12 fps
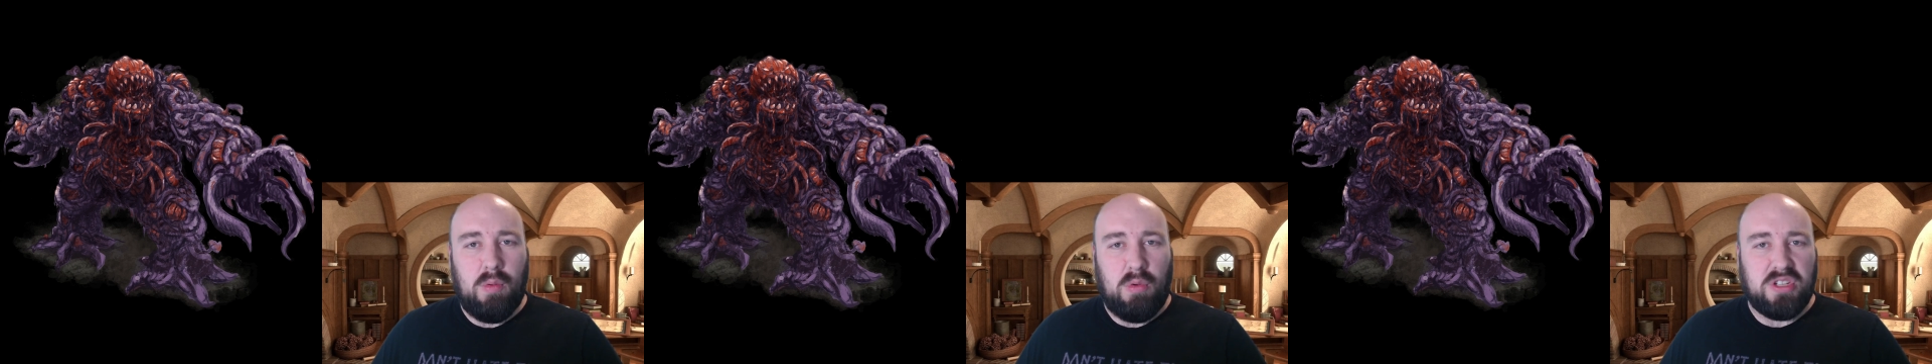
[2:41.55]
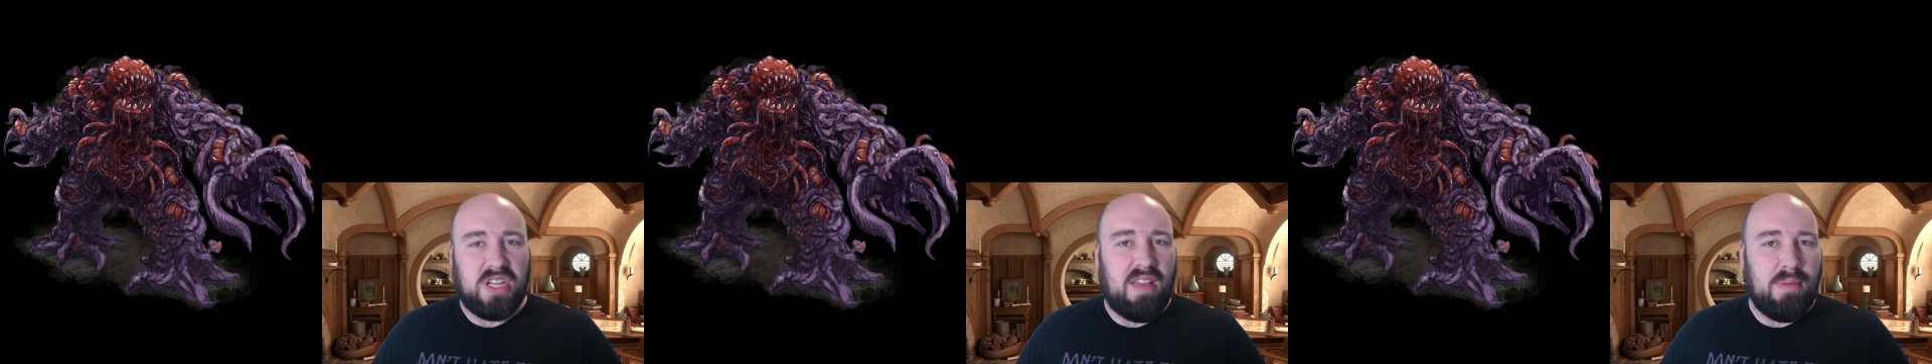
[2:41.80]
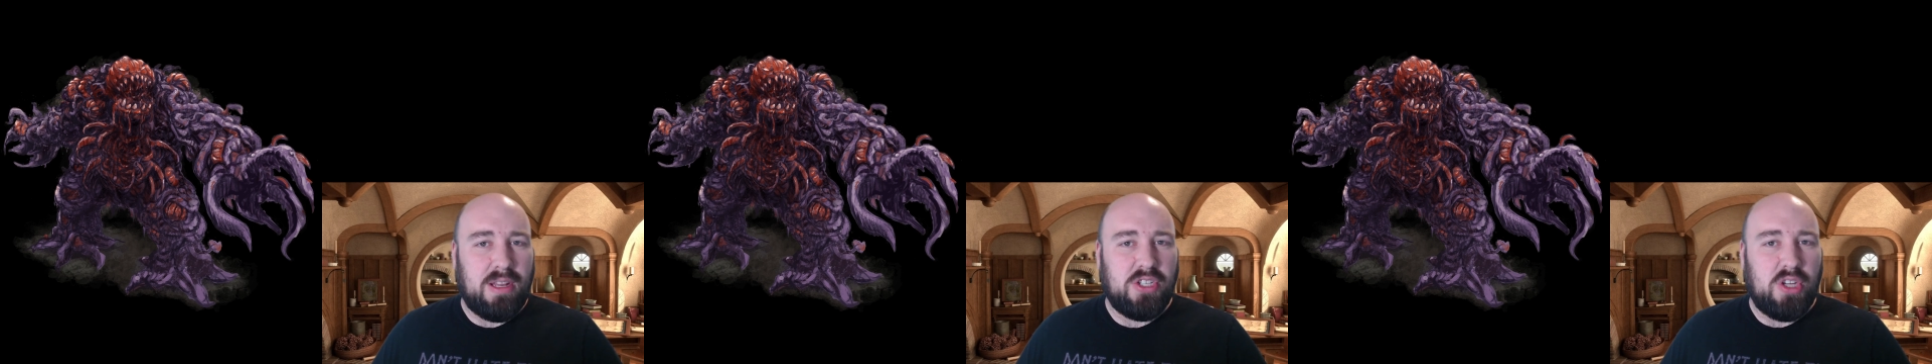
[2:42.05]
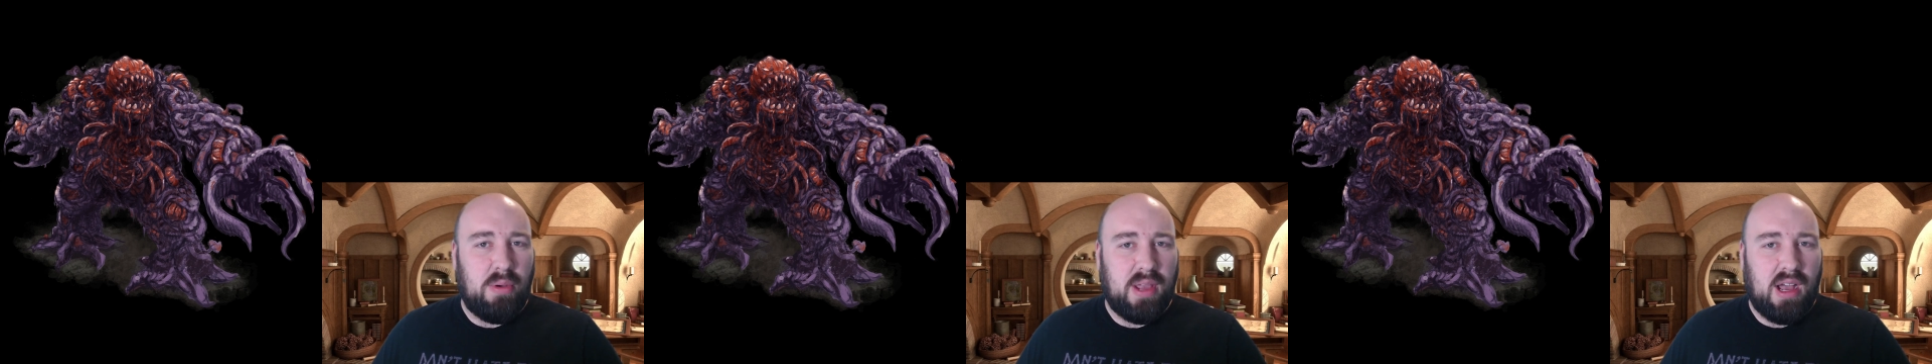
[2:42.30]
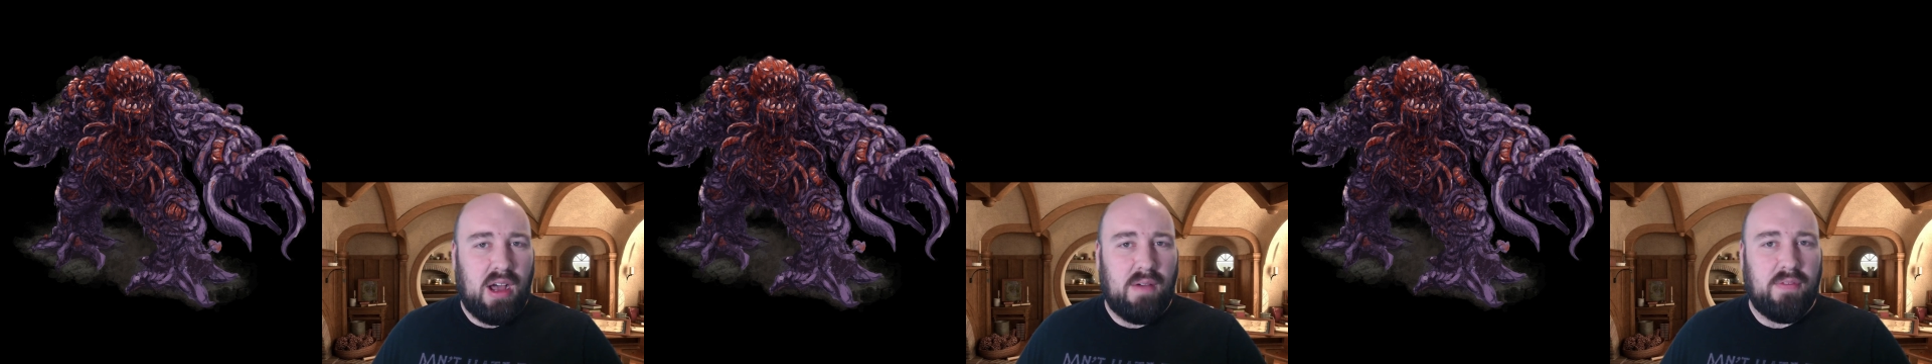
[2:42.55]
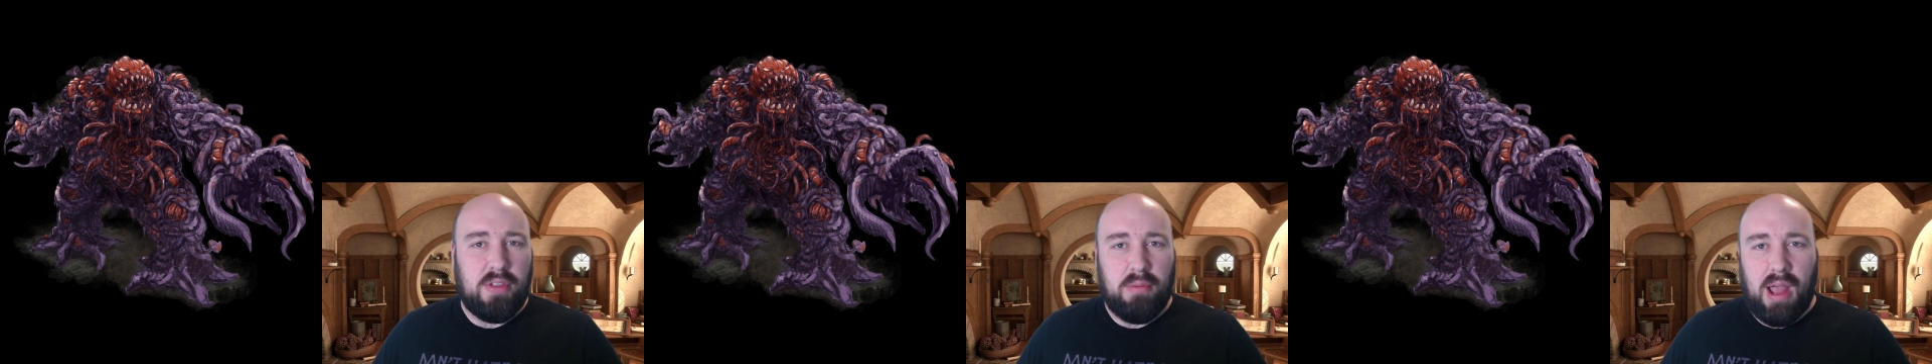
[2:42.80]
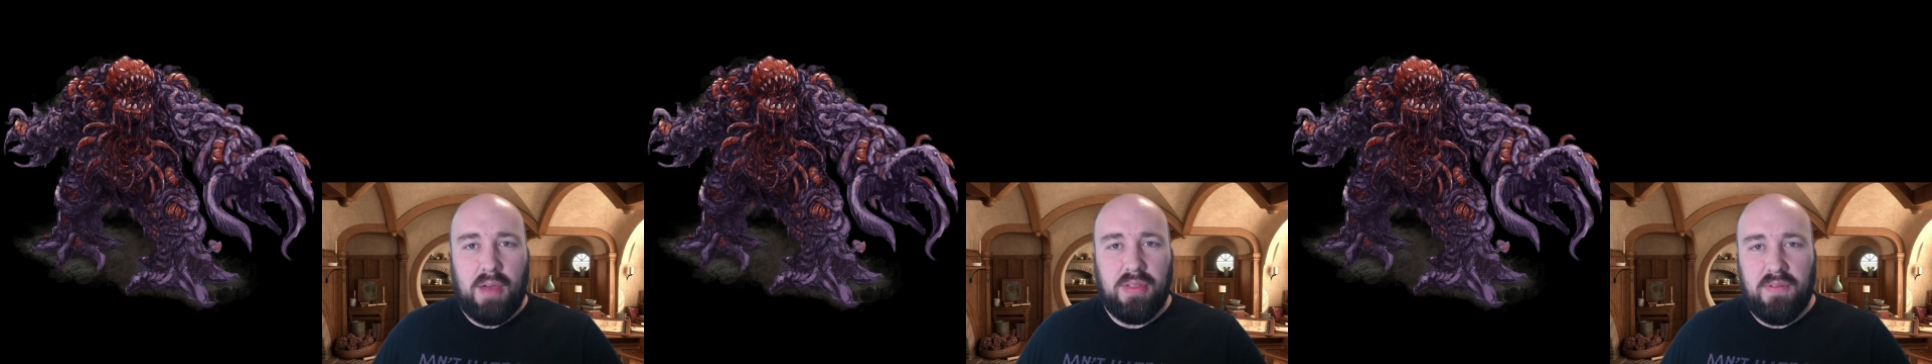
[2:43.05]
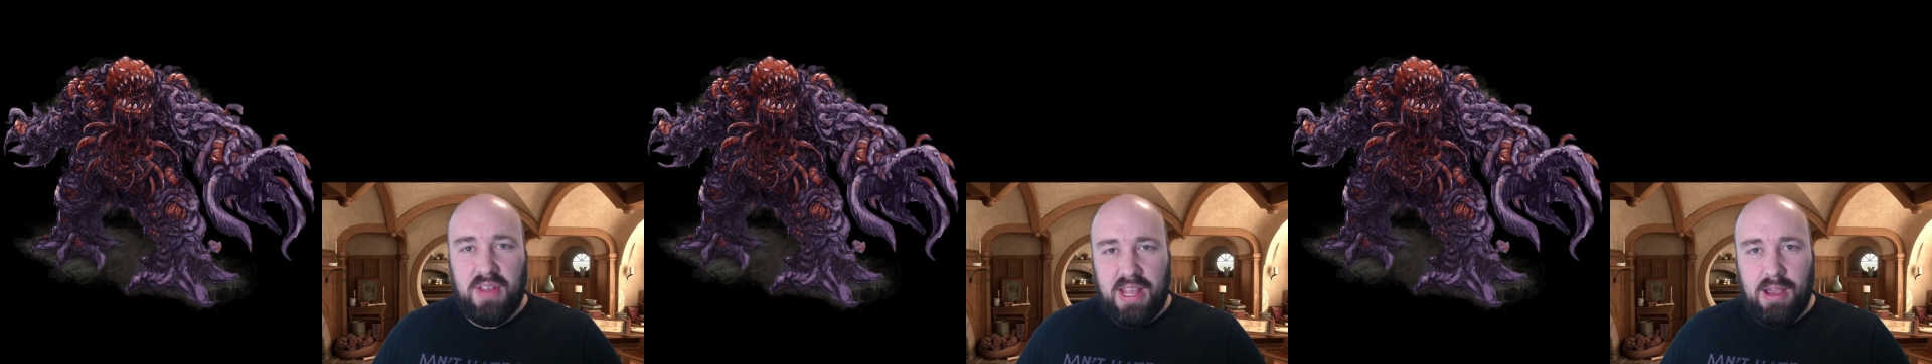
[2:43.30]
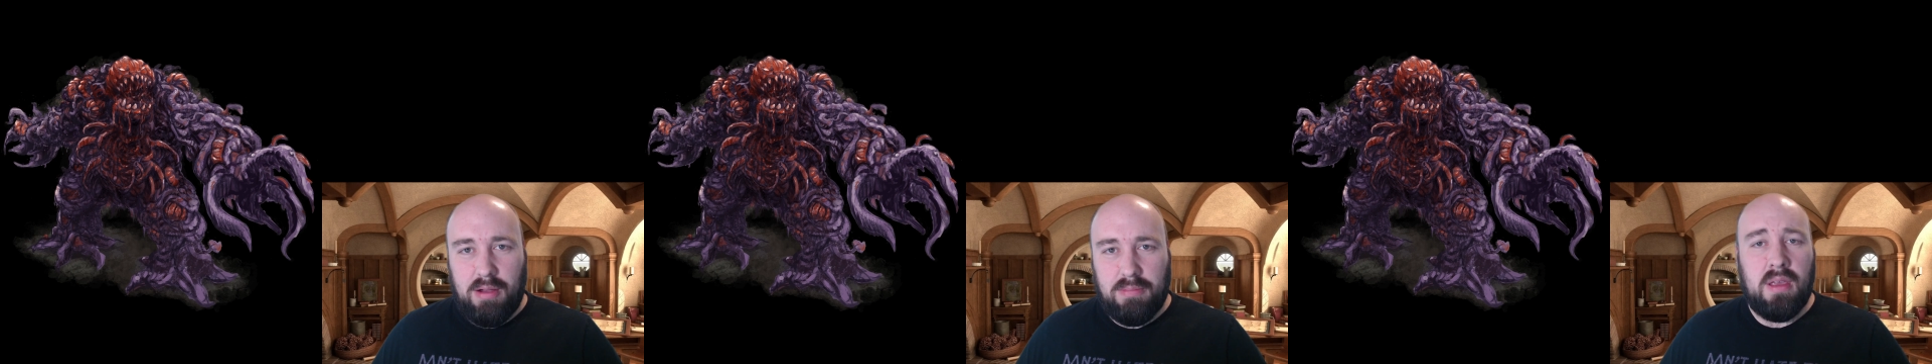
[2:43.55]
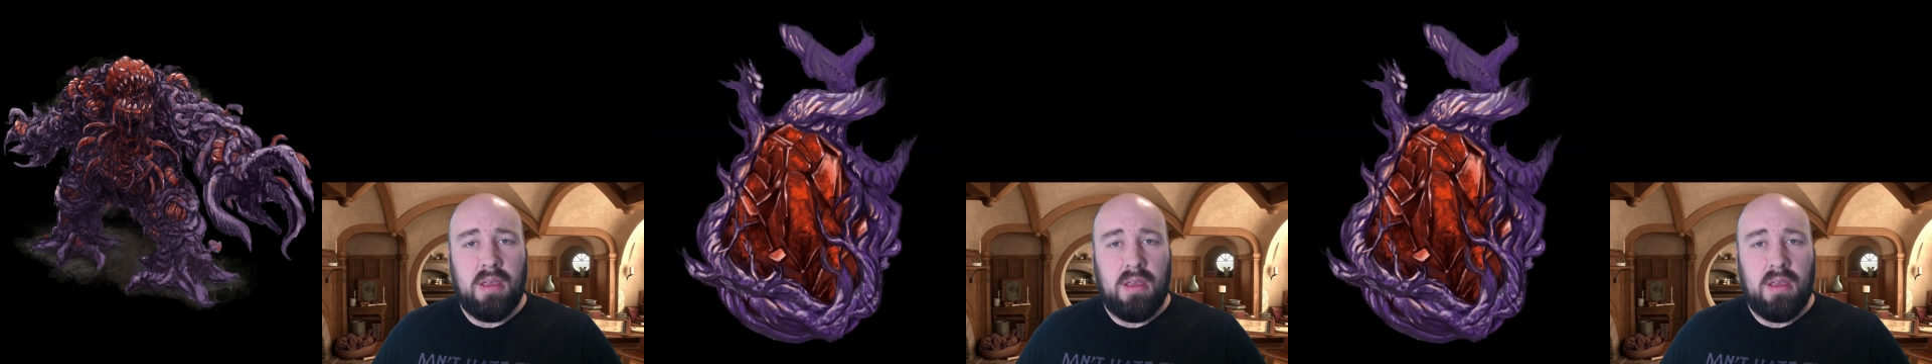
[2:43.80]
which I've been showing off throughout the video.